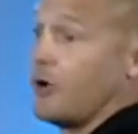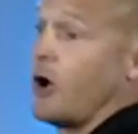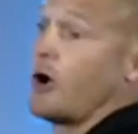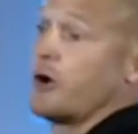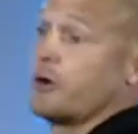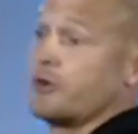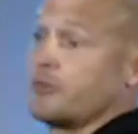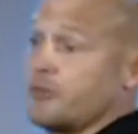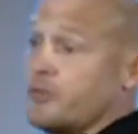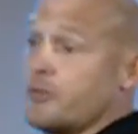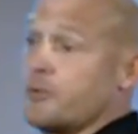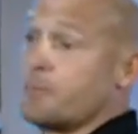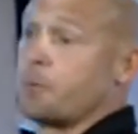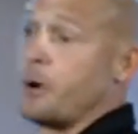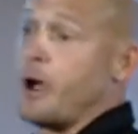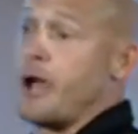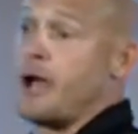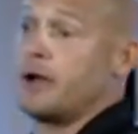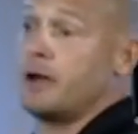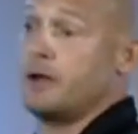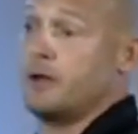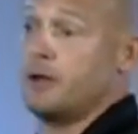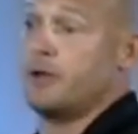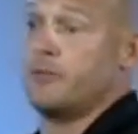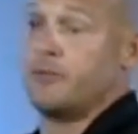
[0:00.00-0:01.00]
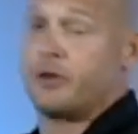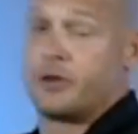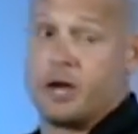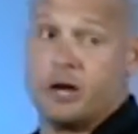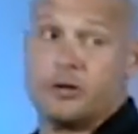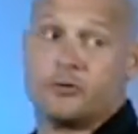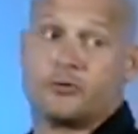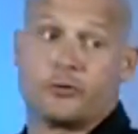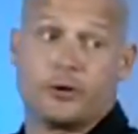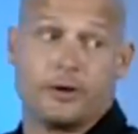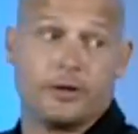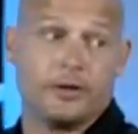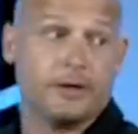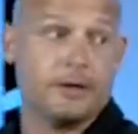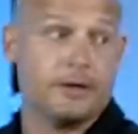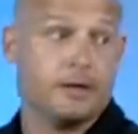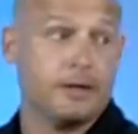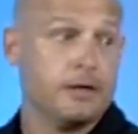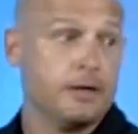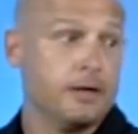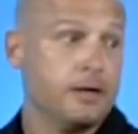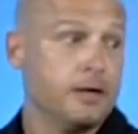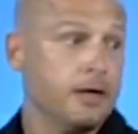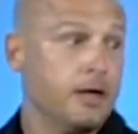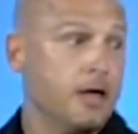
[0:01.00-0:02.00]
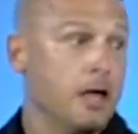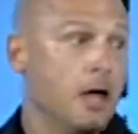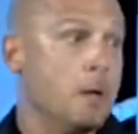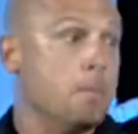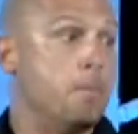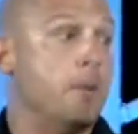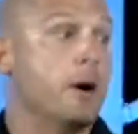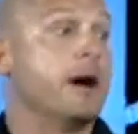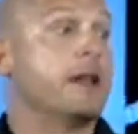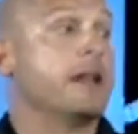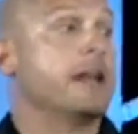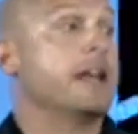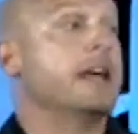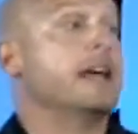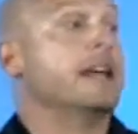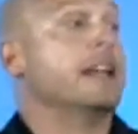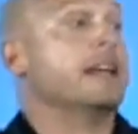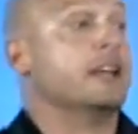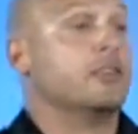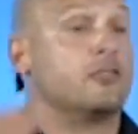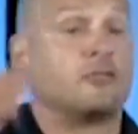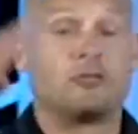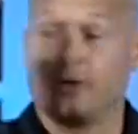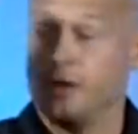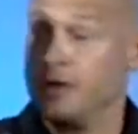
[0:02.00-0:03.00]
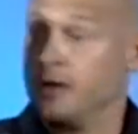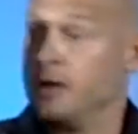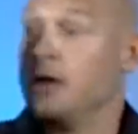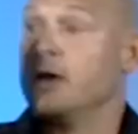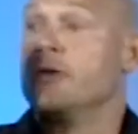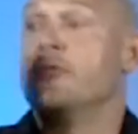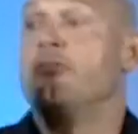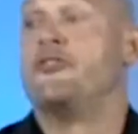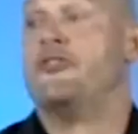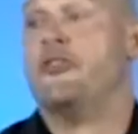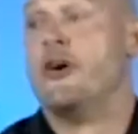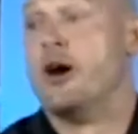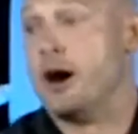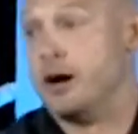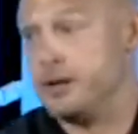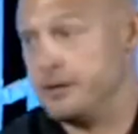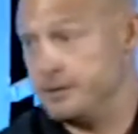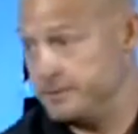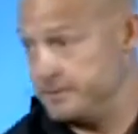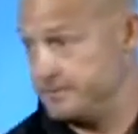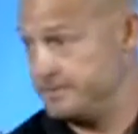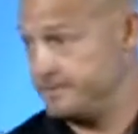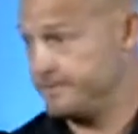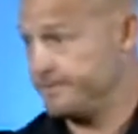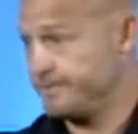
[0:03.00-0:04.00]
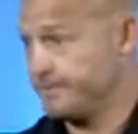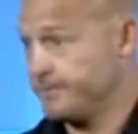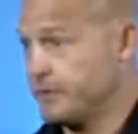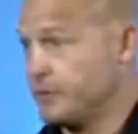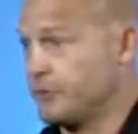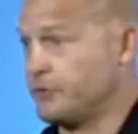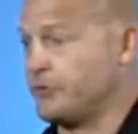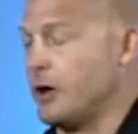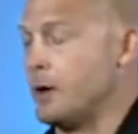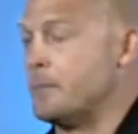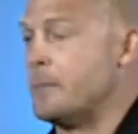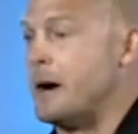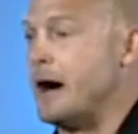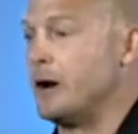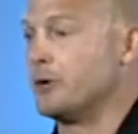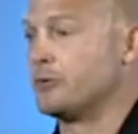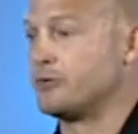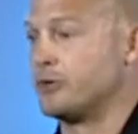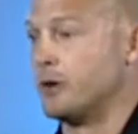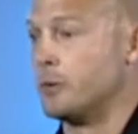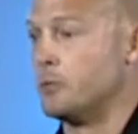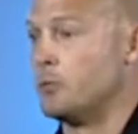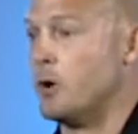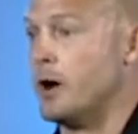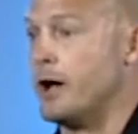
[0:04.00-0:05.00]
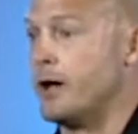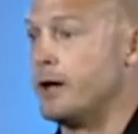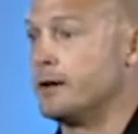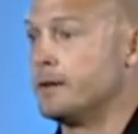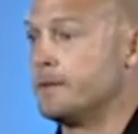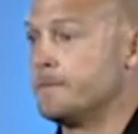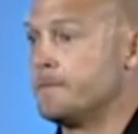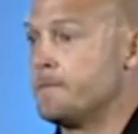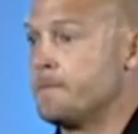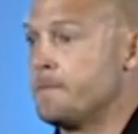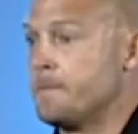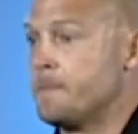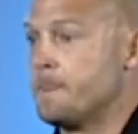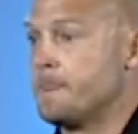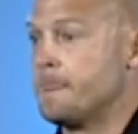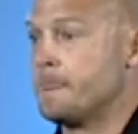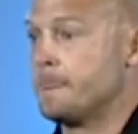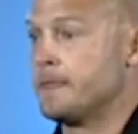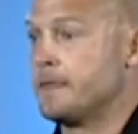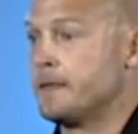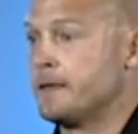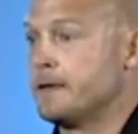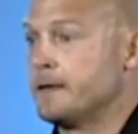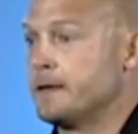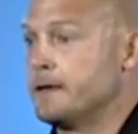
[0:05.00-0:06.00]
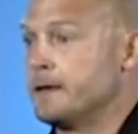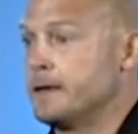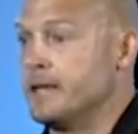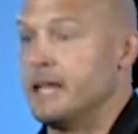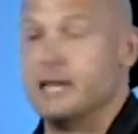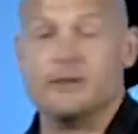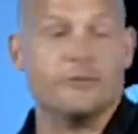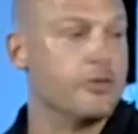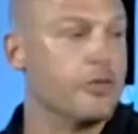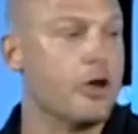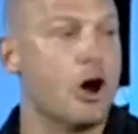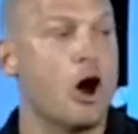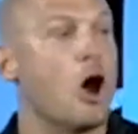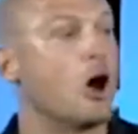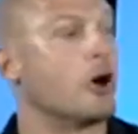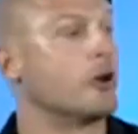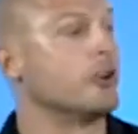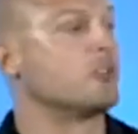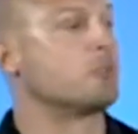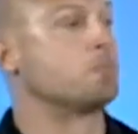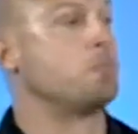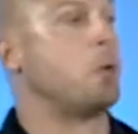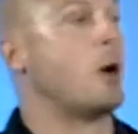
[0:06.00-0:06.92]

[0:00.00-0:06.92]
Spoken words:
hardest in the country. But it is fun somehow, some way. Even the hardest